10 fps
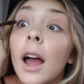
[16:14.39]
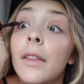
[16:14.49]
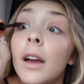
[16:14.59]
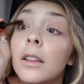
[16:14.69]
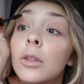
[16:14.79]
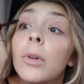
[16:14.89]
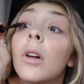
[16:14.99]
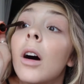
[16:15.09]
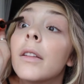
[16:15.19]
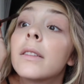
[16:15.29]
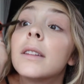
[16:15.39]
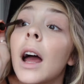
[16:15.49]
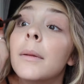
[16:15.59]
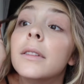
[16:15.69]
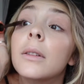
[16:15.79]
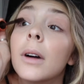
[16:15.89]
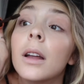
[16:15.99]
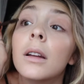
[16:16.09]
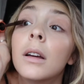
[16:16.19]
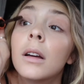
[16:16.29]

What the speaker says: And then you put all this time into it,